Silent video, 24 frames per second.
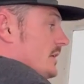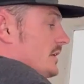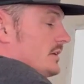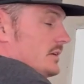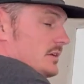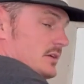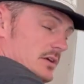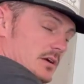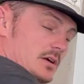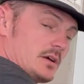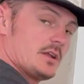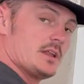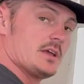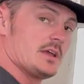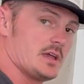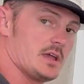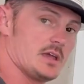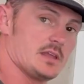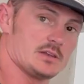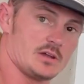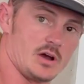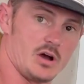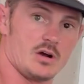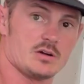you're gonna
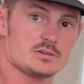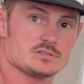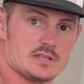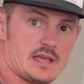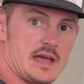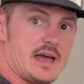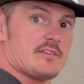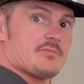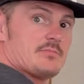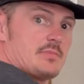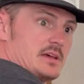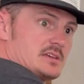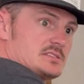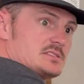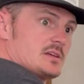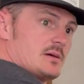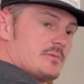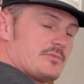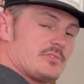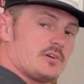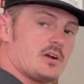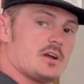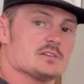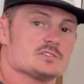get dogs that have messed
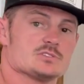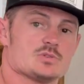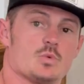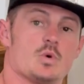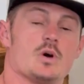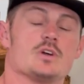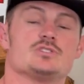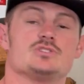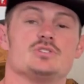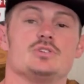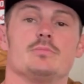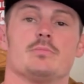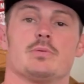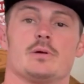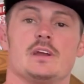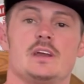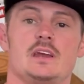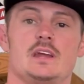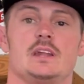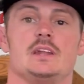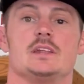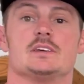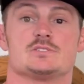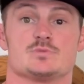up fronts. What you
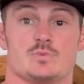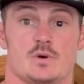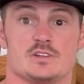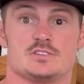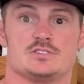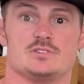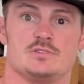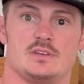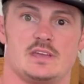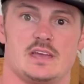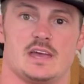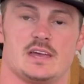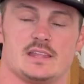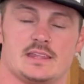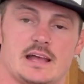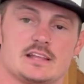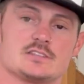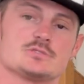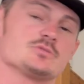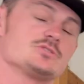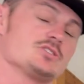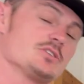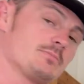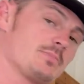breed is what you get.
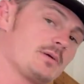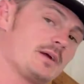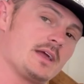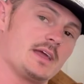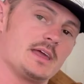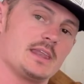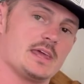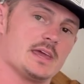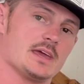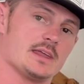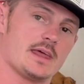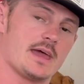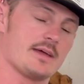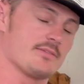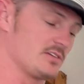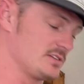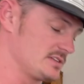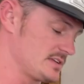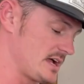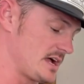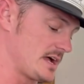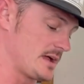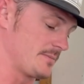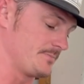That's what you're bringing in every
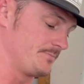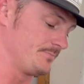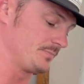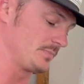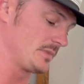time.